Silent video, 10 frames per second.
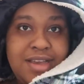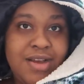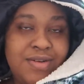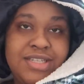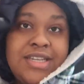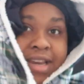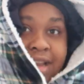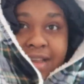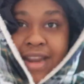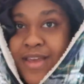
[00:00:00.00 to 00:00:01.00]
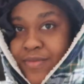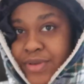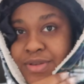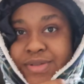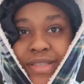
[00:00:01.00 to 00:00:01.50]
I want Chanel nine
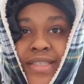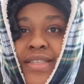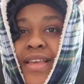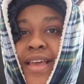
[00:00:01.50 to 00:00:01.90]
boots.